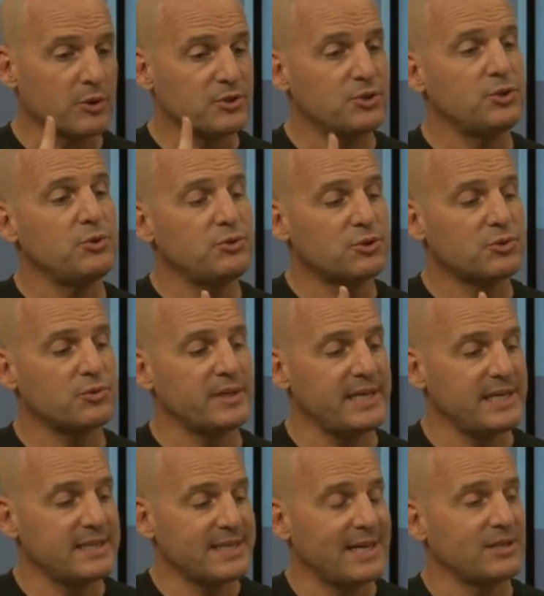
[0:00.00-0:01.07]
two
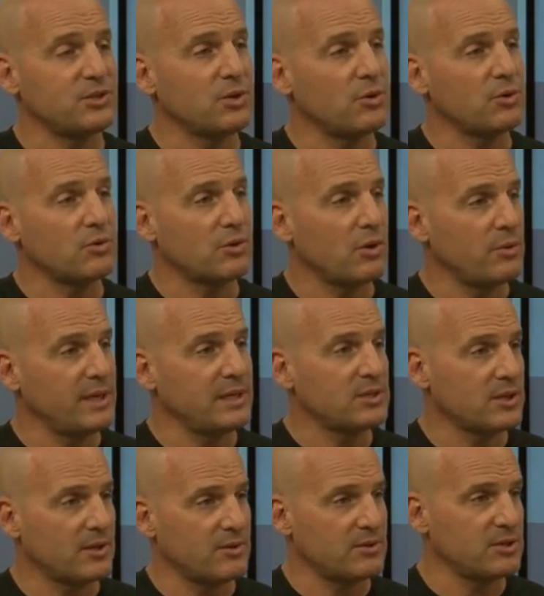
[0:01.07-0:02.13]
trees that don't grow in each
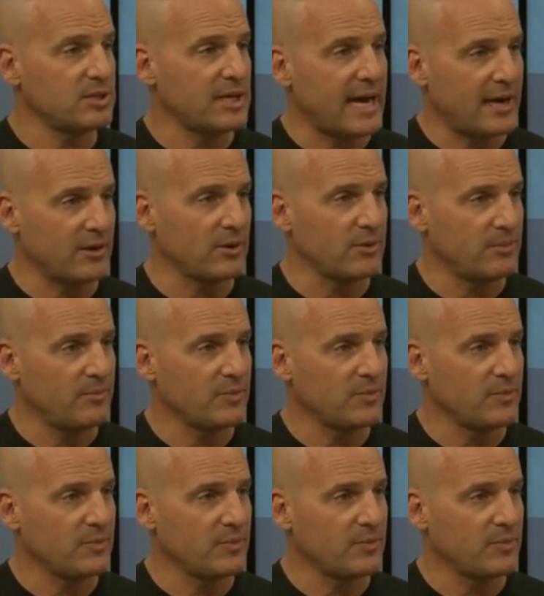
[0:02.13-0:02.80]
other's shadow.